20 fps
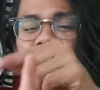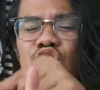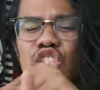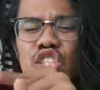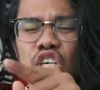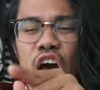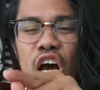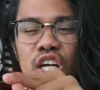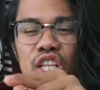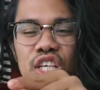
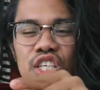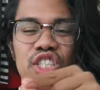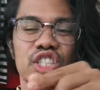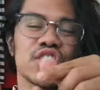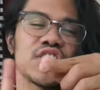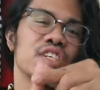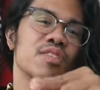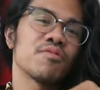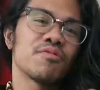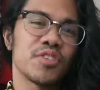
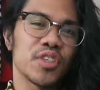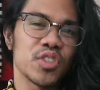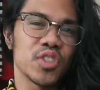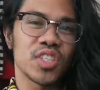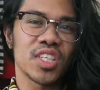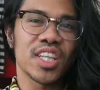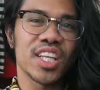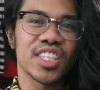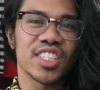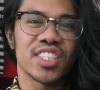DocLuxury and
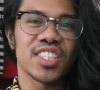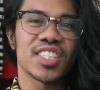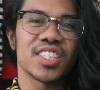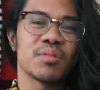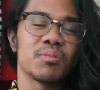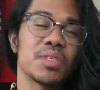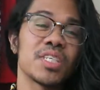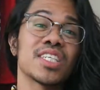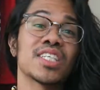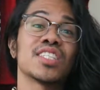
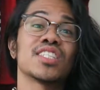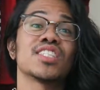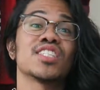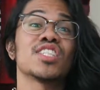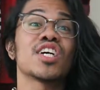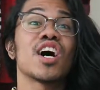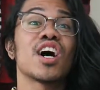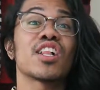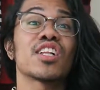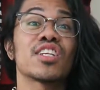FrozenLuxury, because
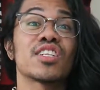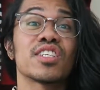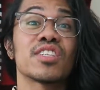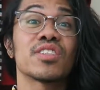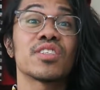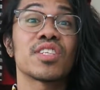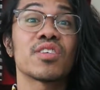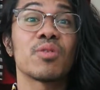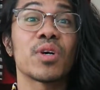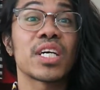y'all
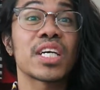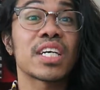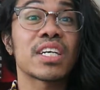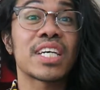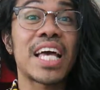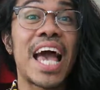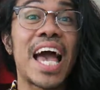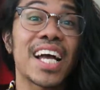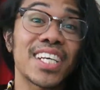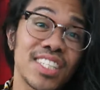are what
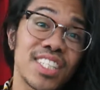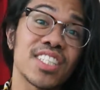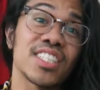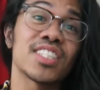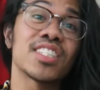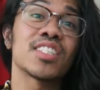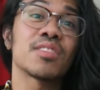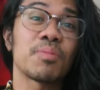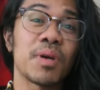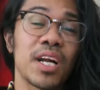actually has
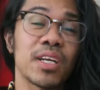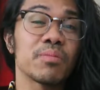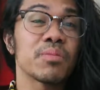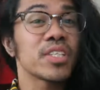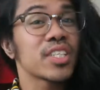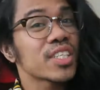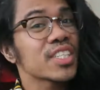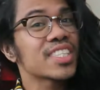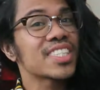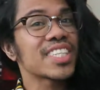inspired me
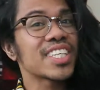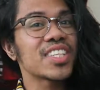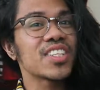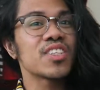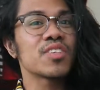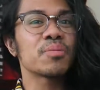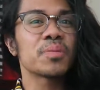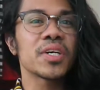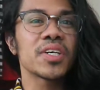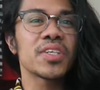to continue
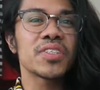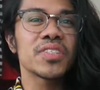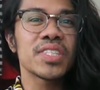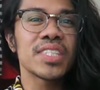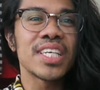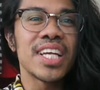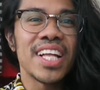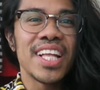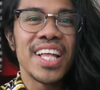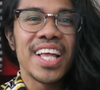to
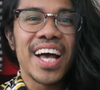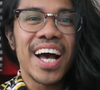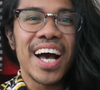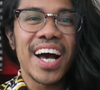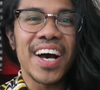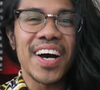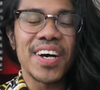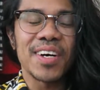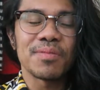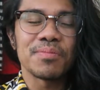post
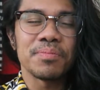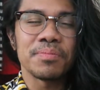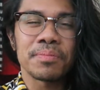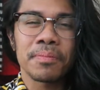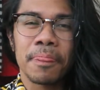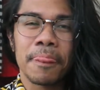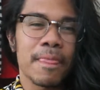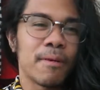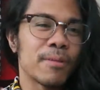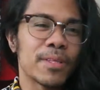
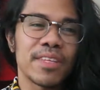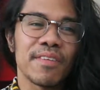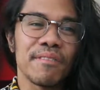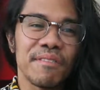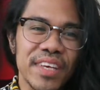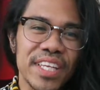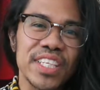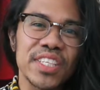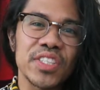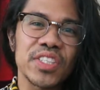with the
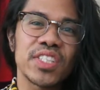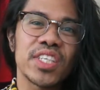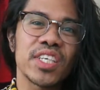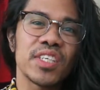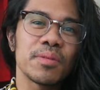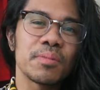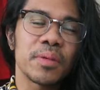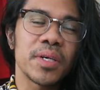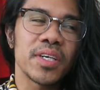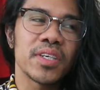videos that
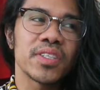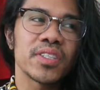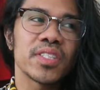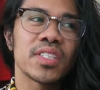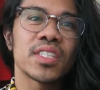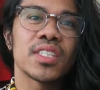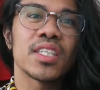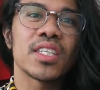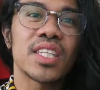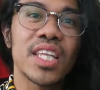you
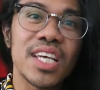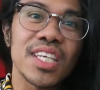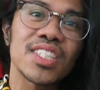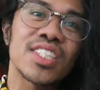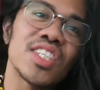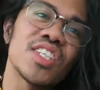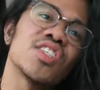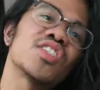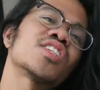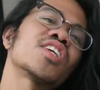post, the things
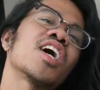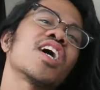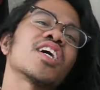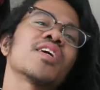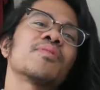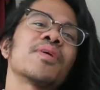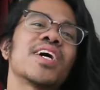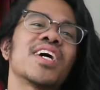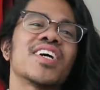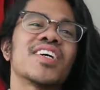that you talk
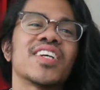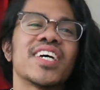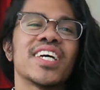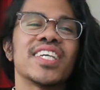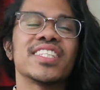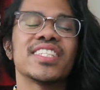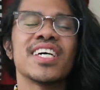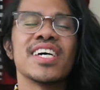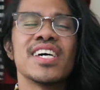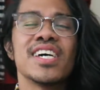about,
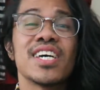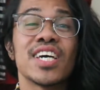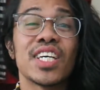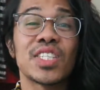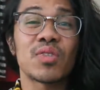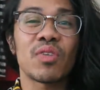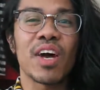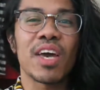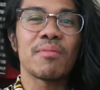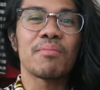and
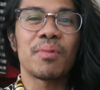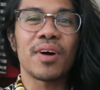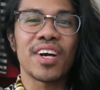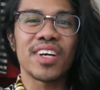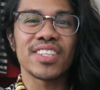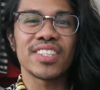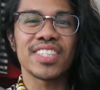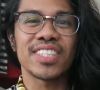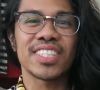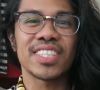it's why I'm
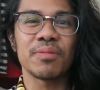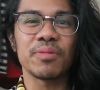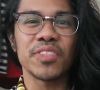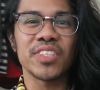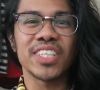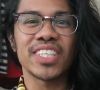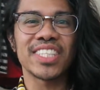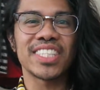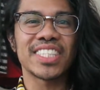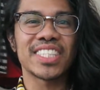part of this
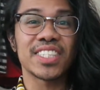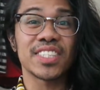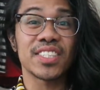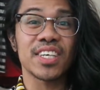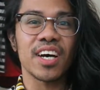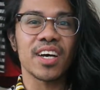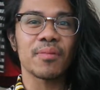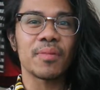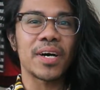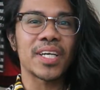community, is to
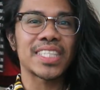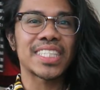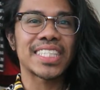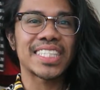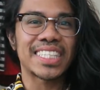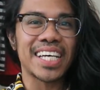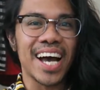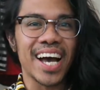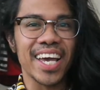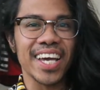talk about
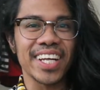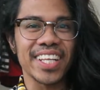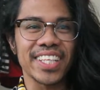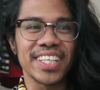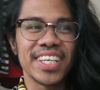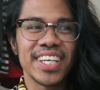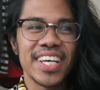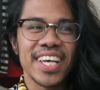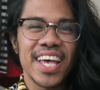style.